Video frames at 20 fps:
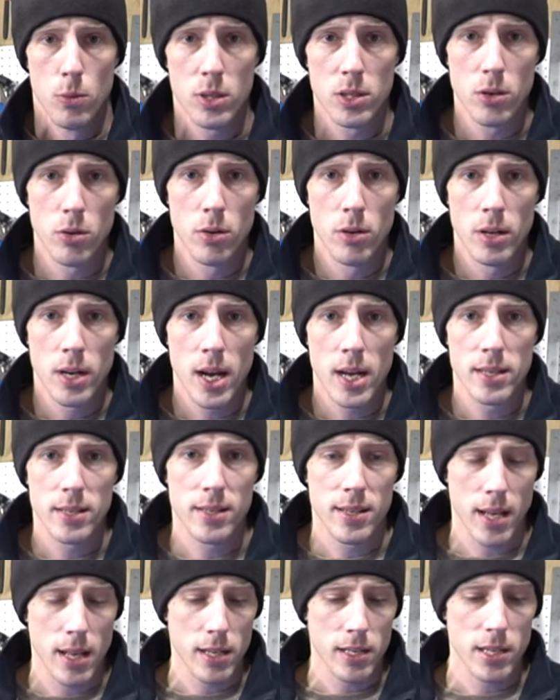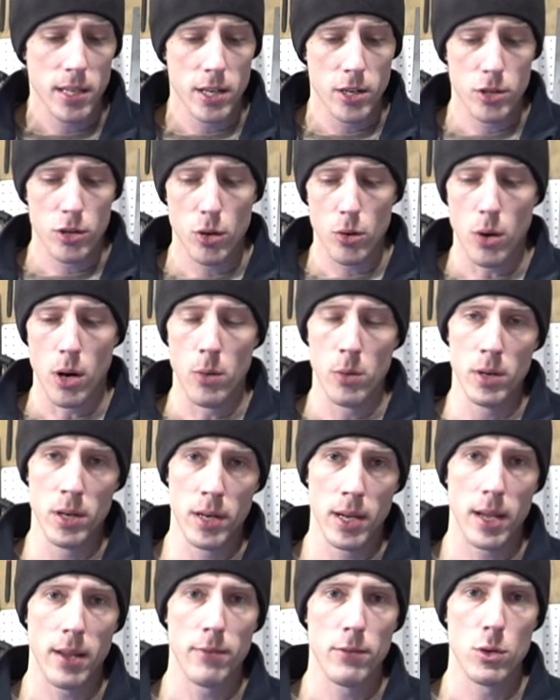What's going on guys, it's Alex here. So I
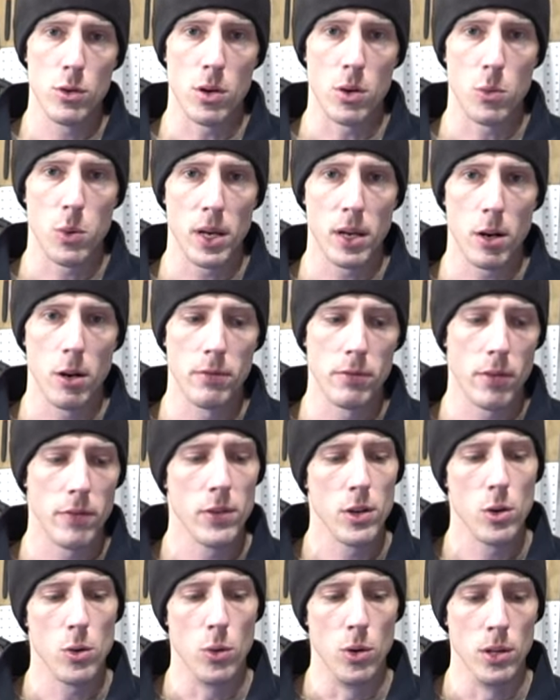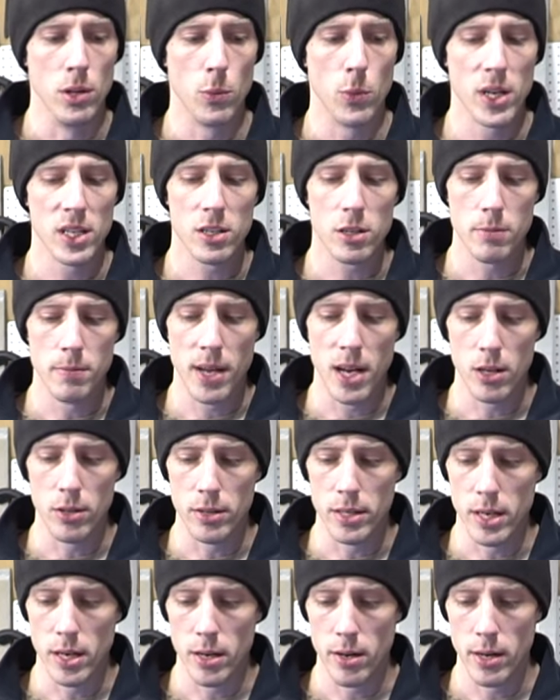wanted to give you a quick overview on the Western
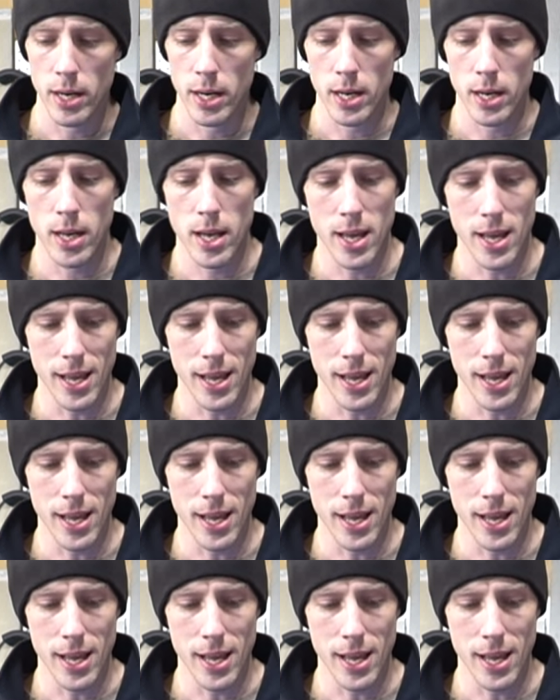Mountaineering